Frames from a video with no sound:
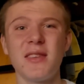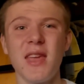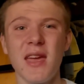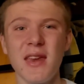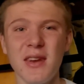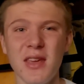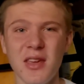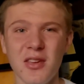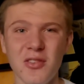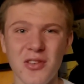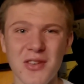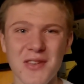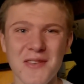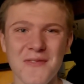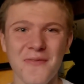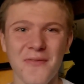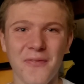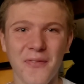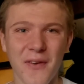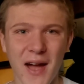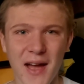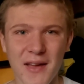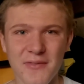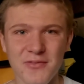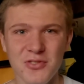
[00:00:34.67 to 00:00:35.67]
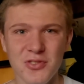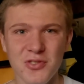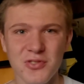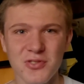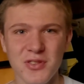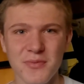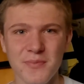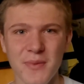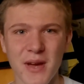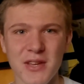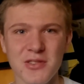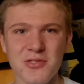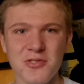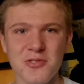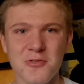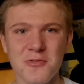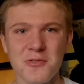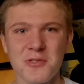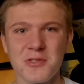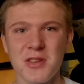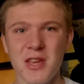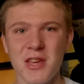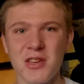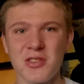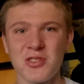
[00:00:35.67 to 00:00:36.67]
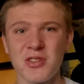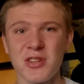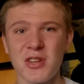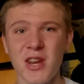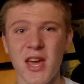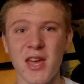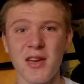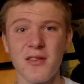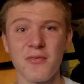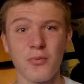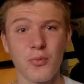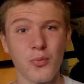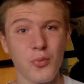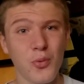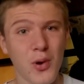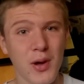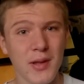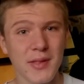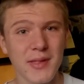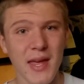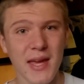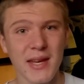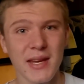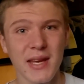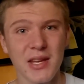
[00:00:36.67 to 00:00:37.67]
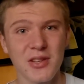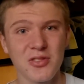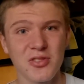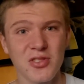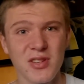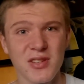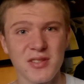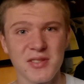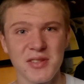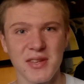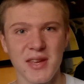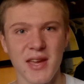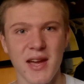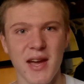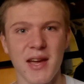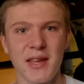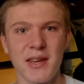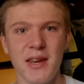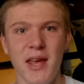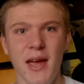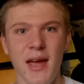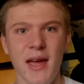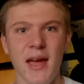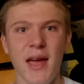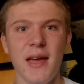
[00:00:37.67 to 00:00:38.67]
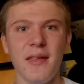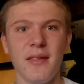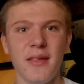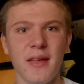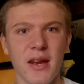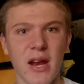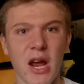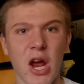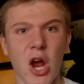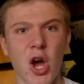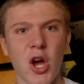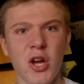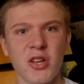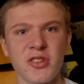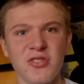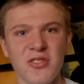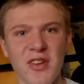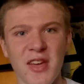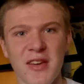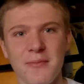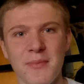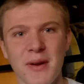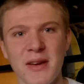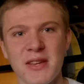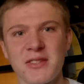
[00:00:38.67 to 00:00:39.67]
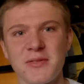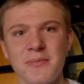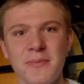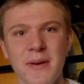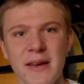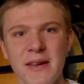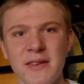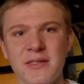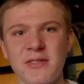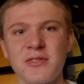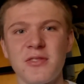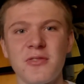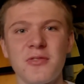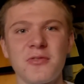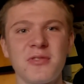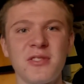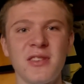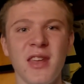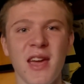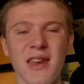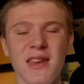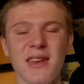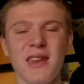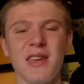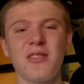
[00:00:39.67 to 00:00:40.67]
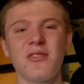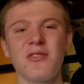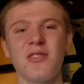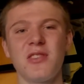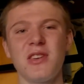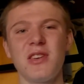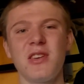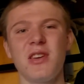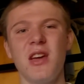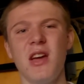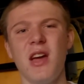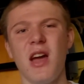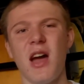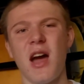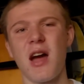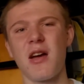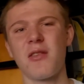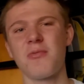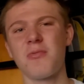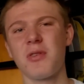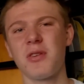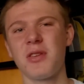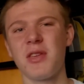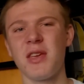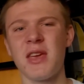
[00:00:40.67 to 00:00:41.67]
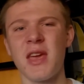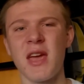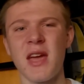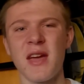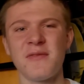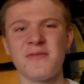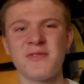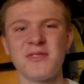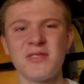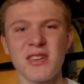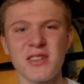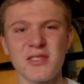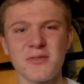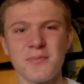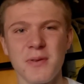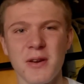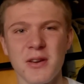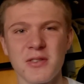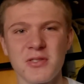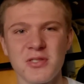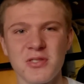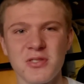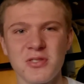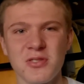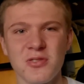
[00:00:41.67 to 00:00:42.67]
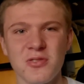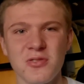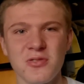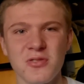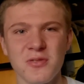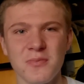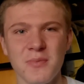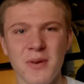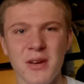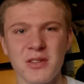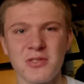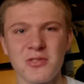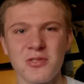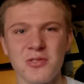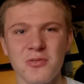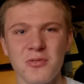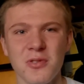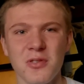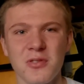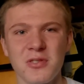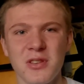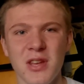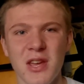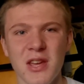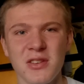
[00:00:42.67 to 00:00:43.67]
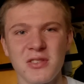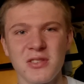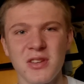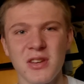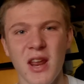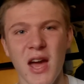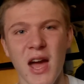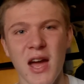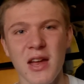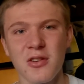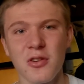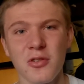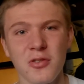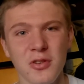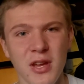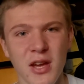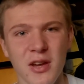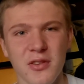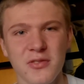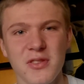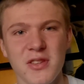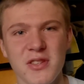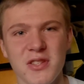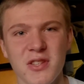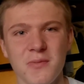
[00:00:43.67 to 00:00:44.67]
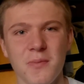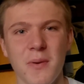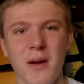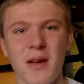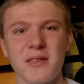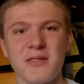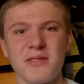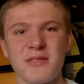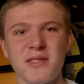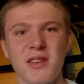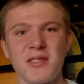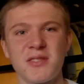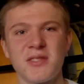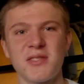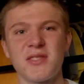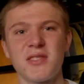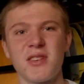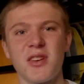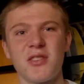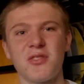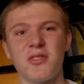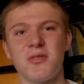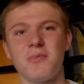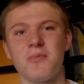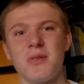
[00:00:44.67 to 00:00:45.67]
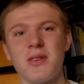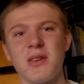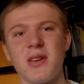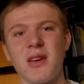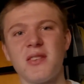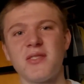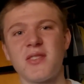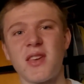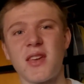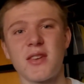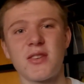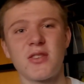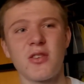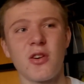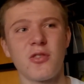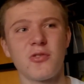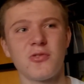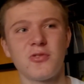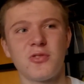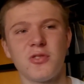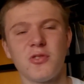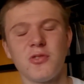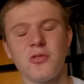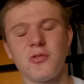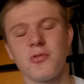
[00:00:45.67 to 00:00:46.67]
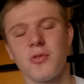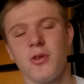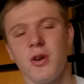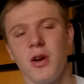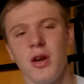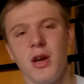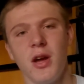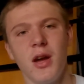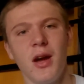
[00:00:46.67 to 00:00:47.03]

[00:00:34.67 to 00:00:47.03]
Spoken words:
technically 5 shoes in my shoe rotation. I have one that I just got, and then I also have my spikes. So technically I really have 6 pairs of shoes in my shoe rotation. I don't count the spikes necessarily because I don't do